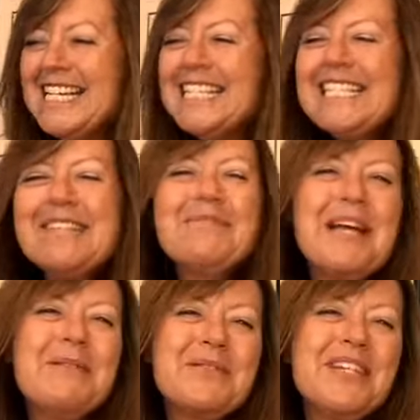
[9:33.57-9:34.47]

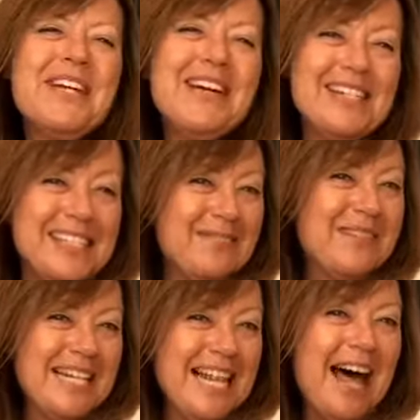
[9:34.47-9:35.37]
Sometimes when you hear
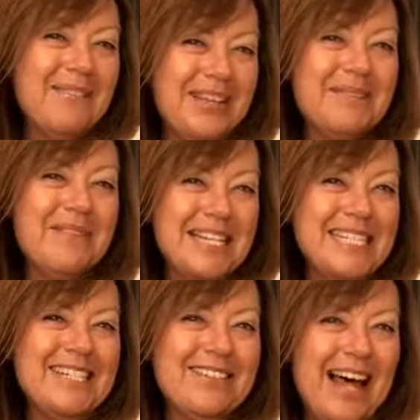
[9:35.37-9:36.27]
somebody laughing, it
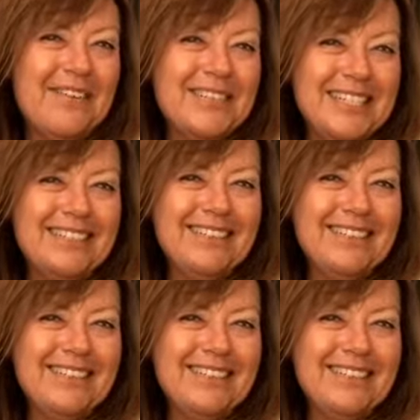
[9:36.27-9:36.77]
makes you laugh too,